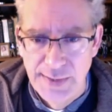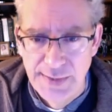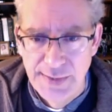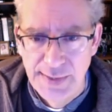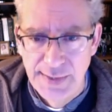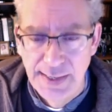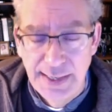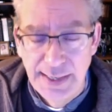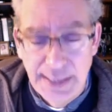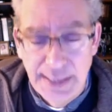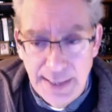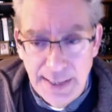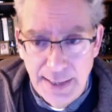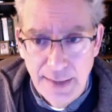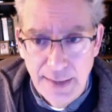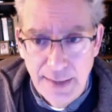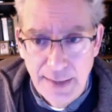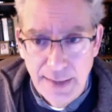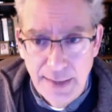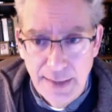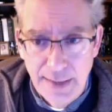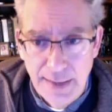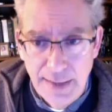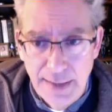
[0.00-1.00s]
again,
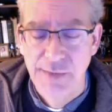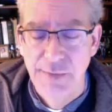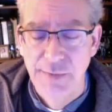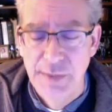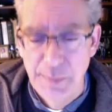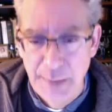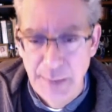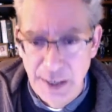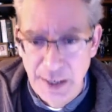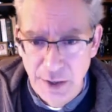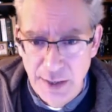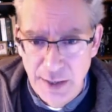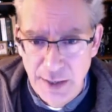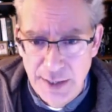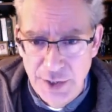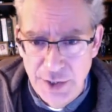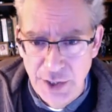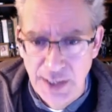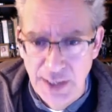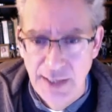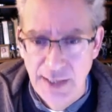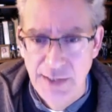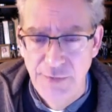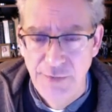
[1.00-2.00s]
because of his marriage
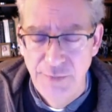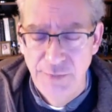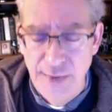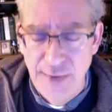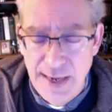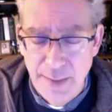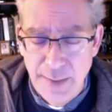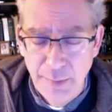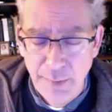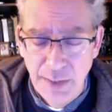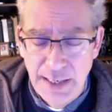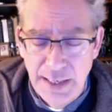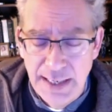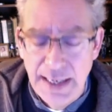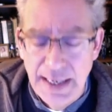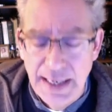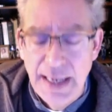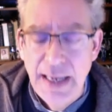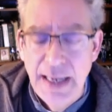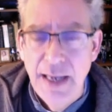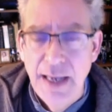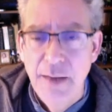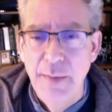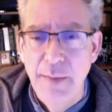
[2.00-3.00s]
and his family,
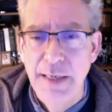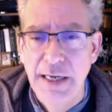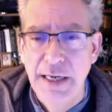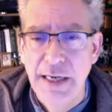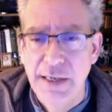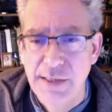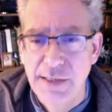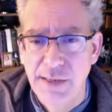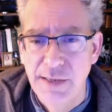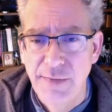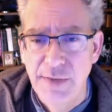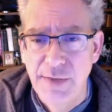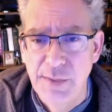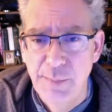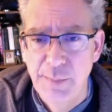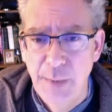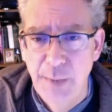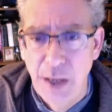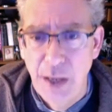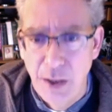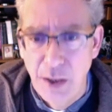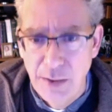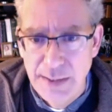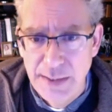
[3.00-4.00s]
because of his
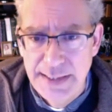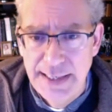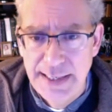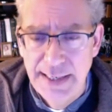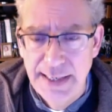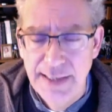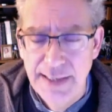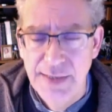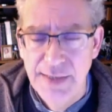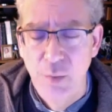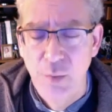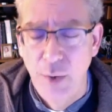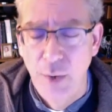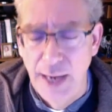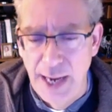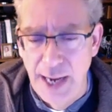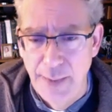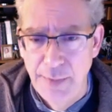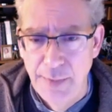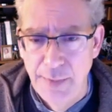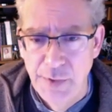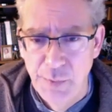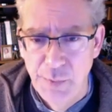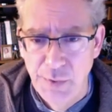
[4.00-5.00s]
politics and what
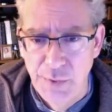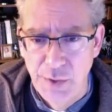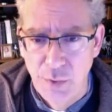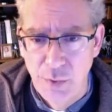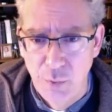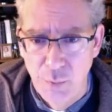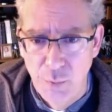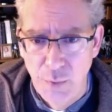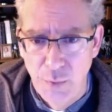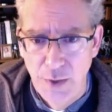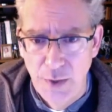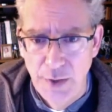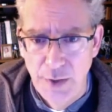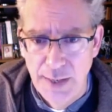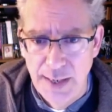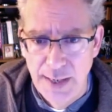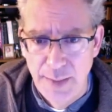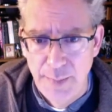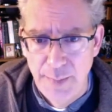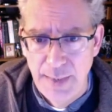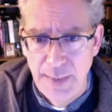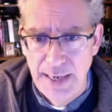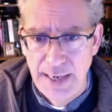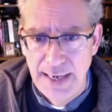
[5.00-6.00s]
happens with the Goldwater
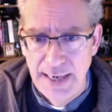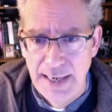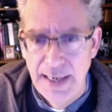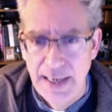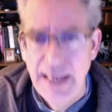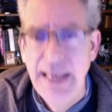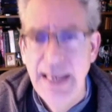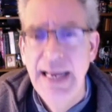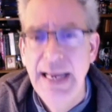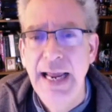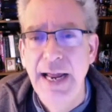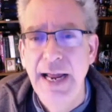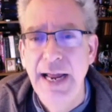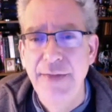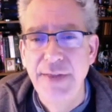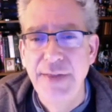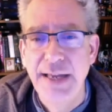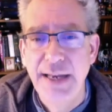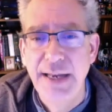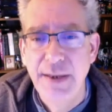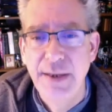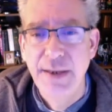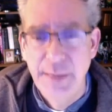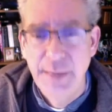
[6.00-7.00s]
campaign, and
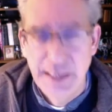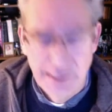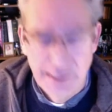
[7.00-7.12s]
then because